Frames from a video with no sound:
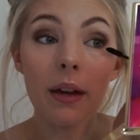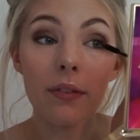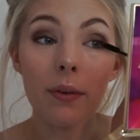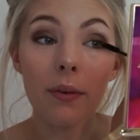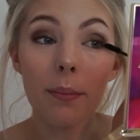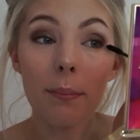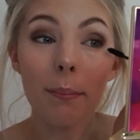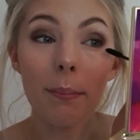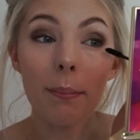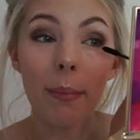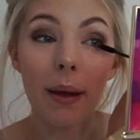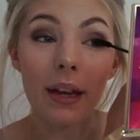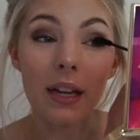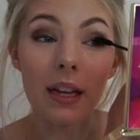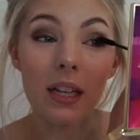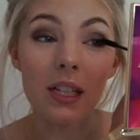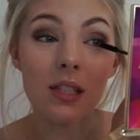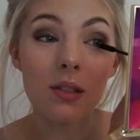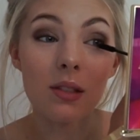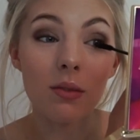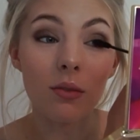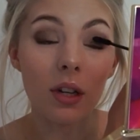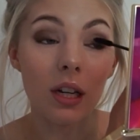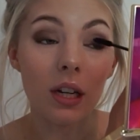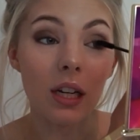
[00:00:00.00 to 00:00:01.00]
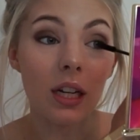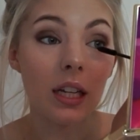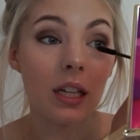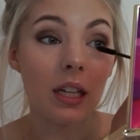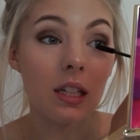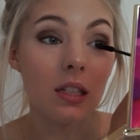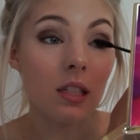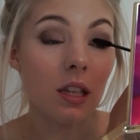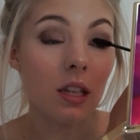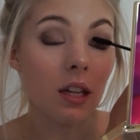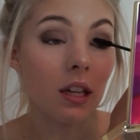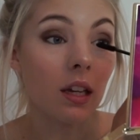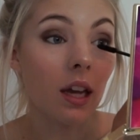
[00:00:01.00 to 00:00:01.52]
of a base really,
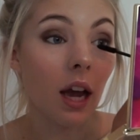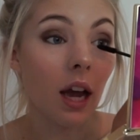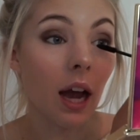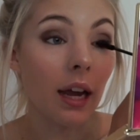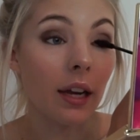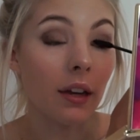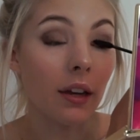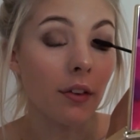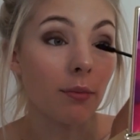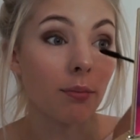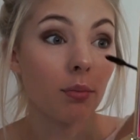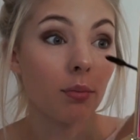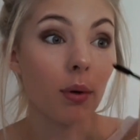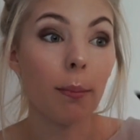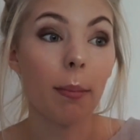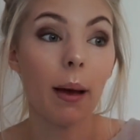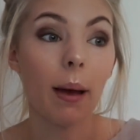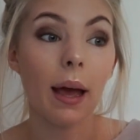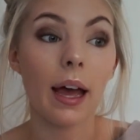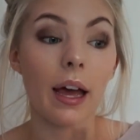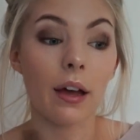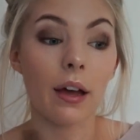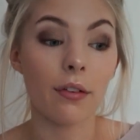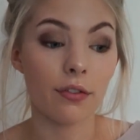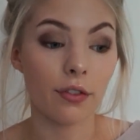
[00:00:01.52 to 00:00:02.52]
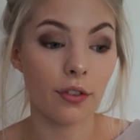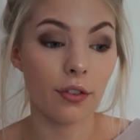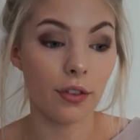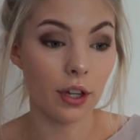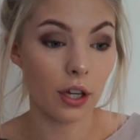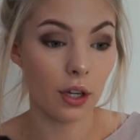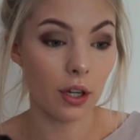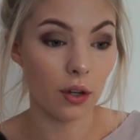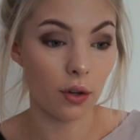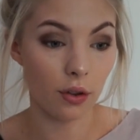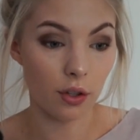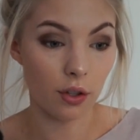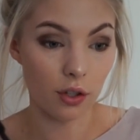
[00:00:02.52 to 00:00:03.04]
to kind of prepare for
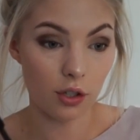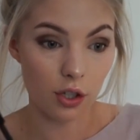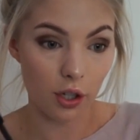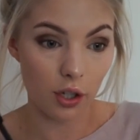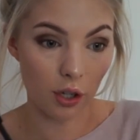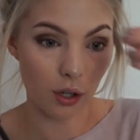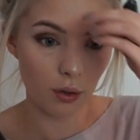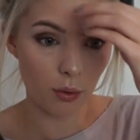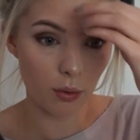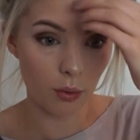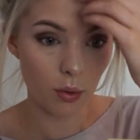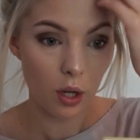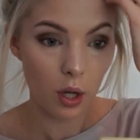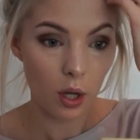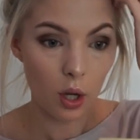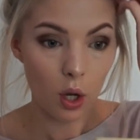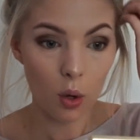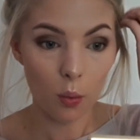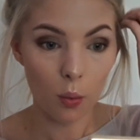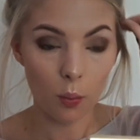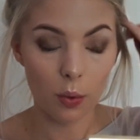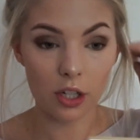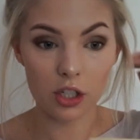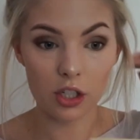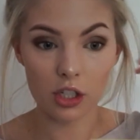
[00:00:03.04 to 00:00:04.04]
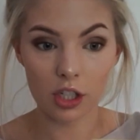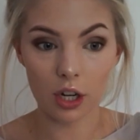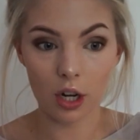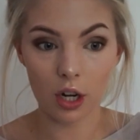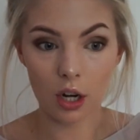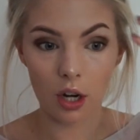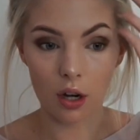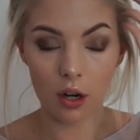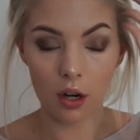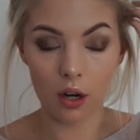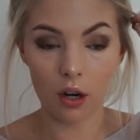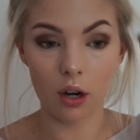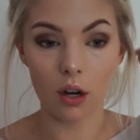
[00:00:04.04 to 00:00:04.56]
the other two, which
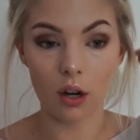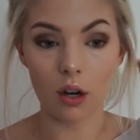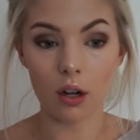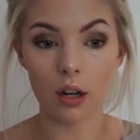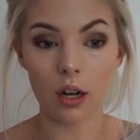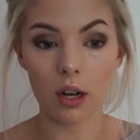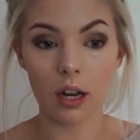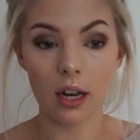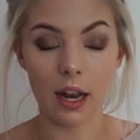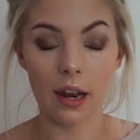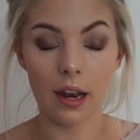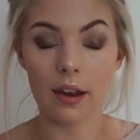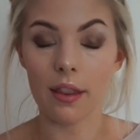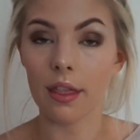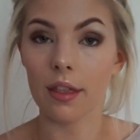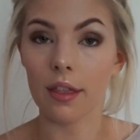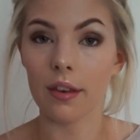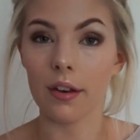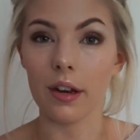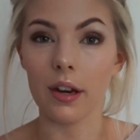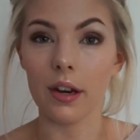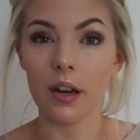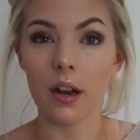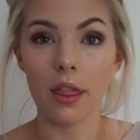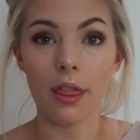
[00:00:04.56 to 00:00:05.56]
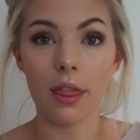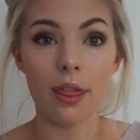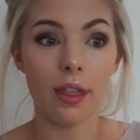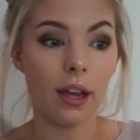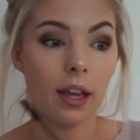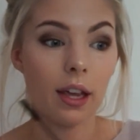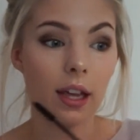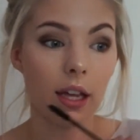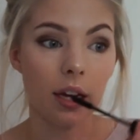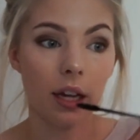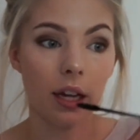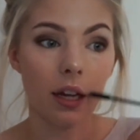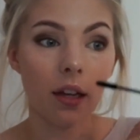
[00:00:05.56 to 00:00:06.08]
are lengthening and
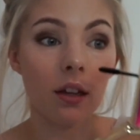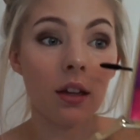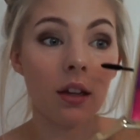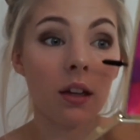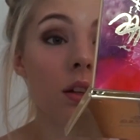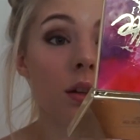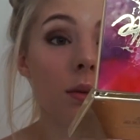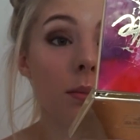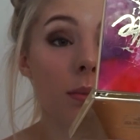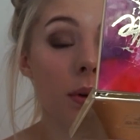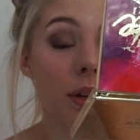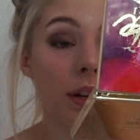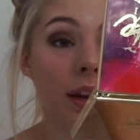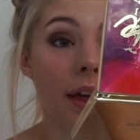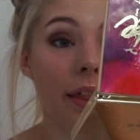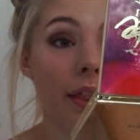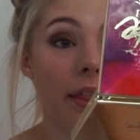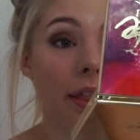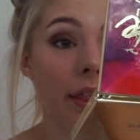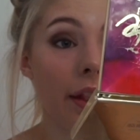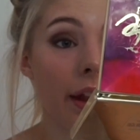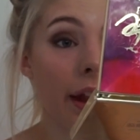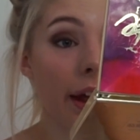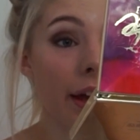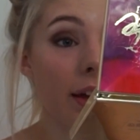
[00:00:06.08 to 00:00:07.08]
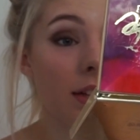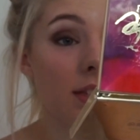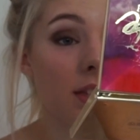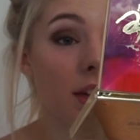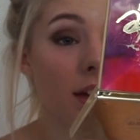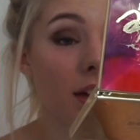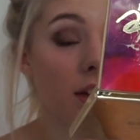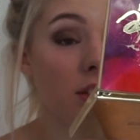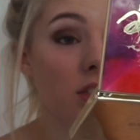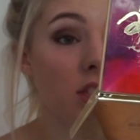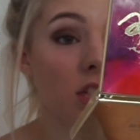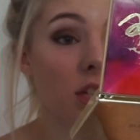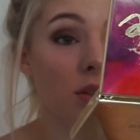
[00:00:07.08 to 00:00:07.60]
thickening. But nevertheless, I
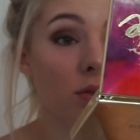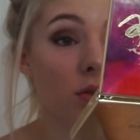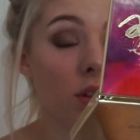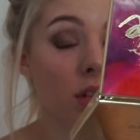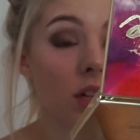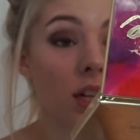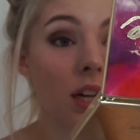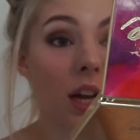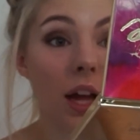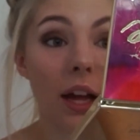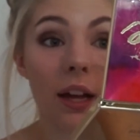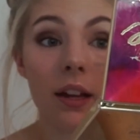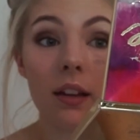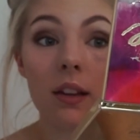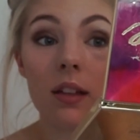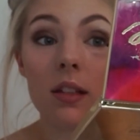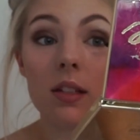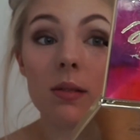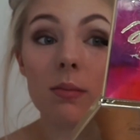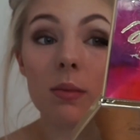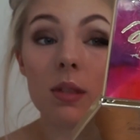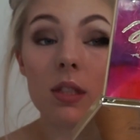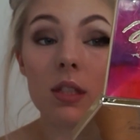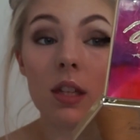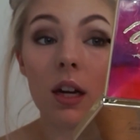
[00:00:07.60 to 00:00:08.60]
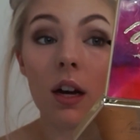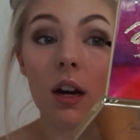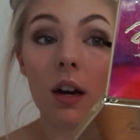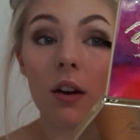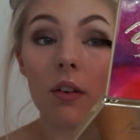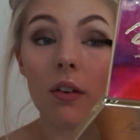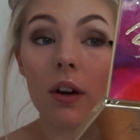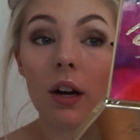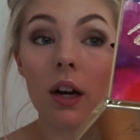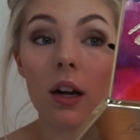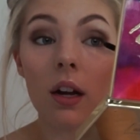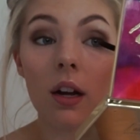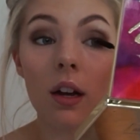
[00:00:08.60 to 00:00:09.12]
actually really like this
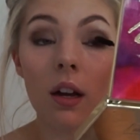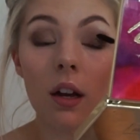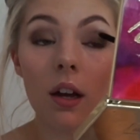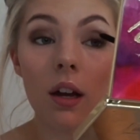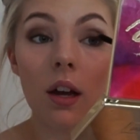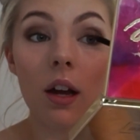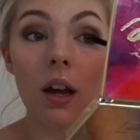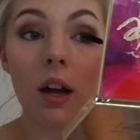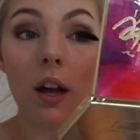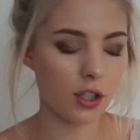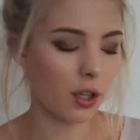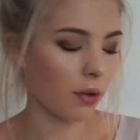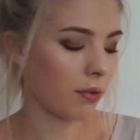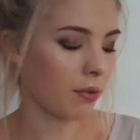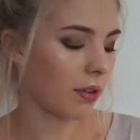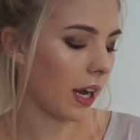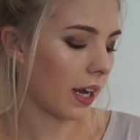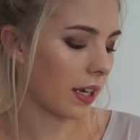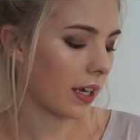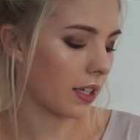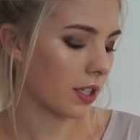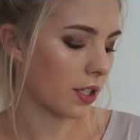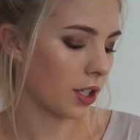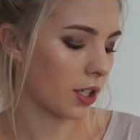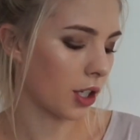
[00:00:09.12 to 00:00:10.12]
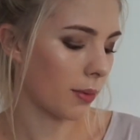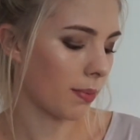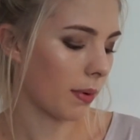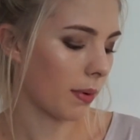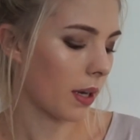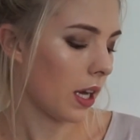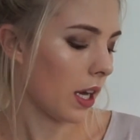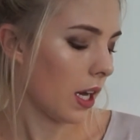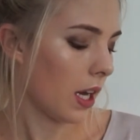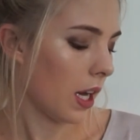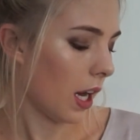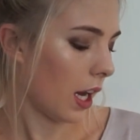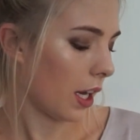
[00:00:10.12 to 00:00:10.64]
mascara. So next up,
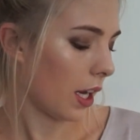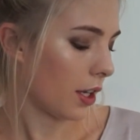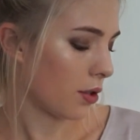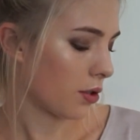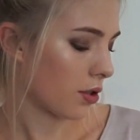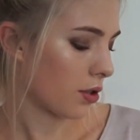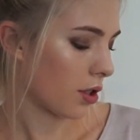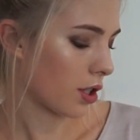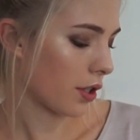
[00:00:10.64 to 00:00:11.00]
I use the